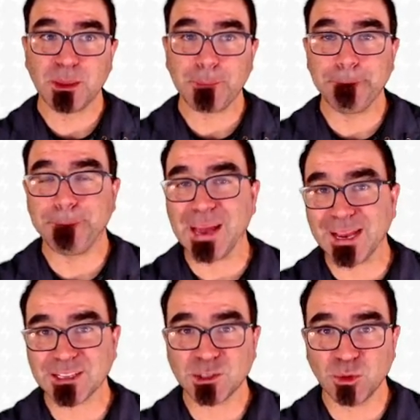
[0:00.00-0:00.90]

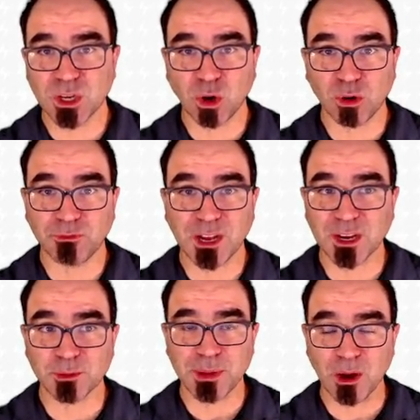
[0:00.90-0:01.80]
back to a
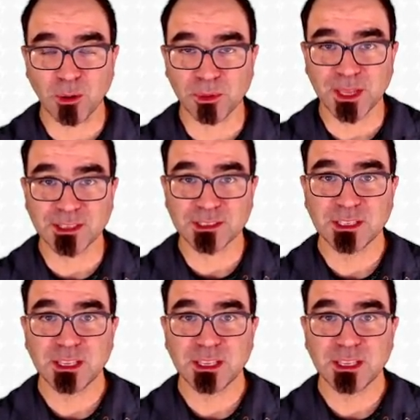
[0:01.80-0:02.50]
coal-fired power plant,